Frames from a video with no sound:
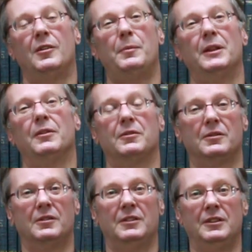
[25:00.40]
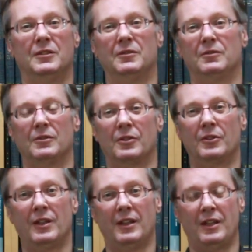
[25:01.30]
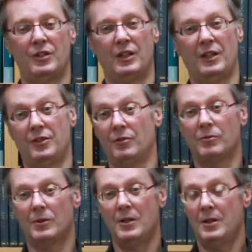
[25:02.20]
about, learning and education, or